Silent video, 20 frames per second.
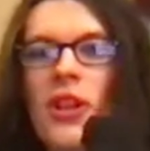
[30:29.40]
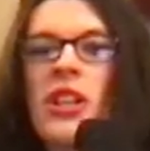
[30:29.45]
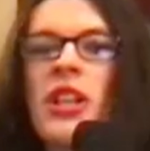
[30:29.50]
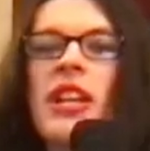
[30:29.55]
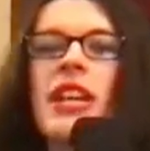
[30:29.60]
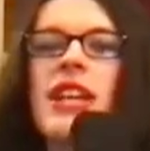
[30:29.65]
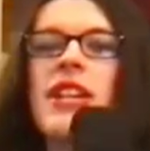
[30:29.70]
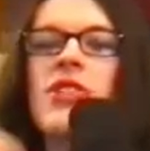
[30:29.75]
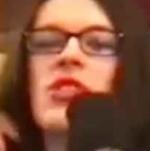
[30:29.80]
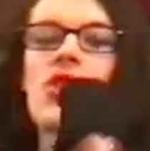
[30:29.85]

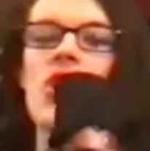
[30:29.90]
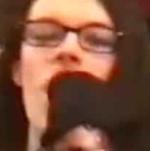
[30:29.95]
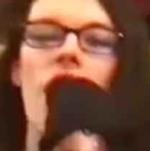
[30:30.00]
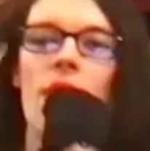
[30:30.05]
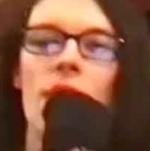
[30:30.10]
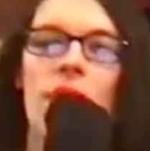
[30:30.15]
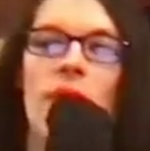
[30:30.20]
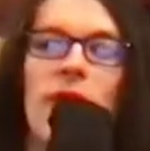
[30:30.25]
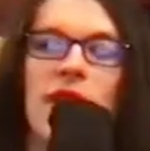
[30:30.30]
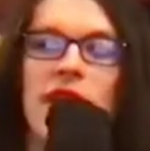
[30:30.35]
it's not
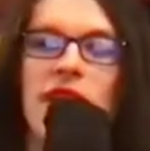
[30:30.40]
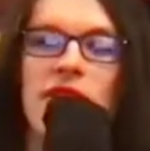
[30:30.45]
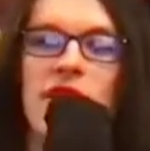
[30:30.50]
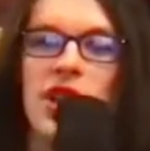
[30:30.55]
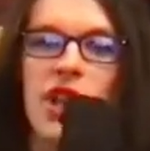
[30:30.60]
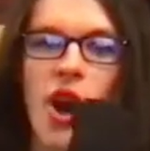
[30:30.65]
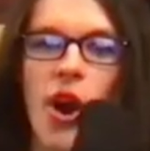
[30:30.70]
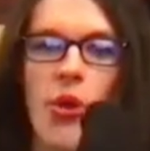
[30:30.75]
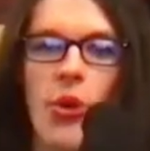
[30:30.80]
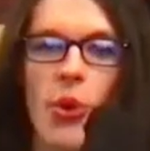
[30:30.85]
fucking the
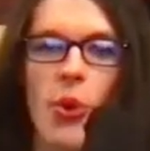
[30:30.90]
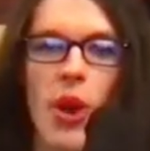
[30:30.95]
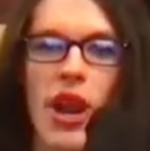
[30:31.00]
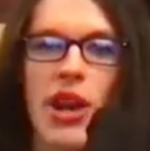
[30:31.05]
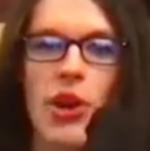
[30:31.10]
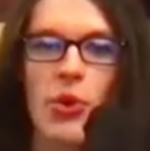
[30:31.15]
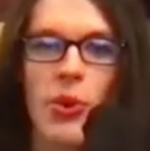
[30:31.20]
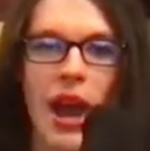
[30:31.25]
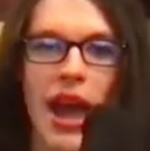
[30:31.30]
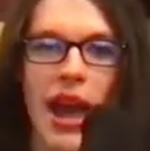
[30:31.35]
other way
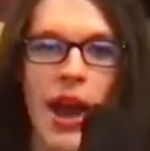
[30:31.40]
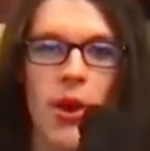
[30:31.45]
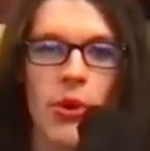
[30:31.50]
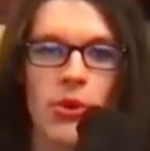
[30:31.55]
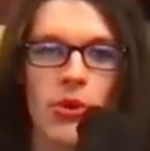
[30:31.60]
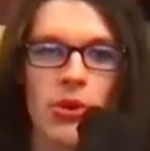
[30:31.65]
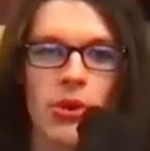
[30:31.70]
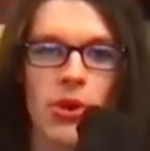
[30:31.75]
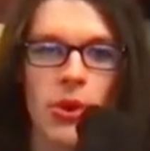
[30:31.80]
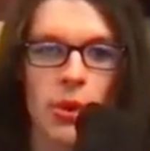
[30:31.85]

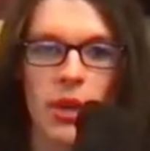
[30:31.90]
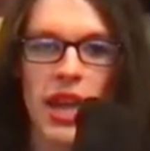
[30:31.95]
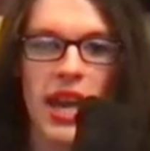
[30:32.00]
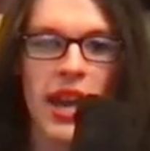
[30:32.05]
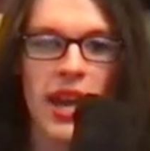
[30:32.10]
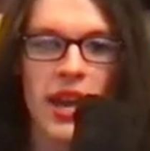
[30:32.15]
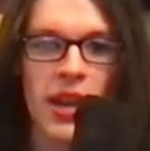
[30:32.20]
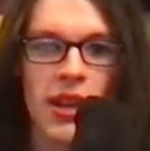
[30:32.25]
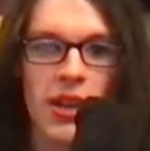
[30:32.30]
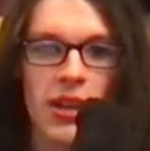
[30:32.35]
around, okay?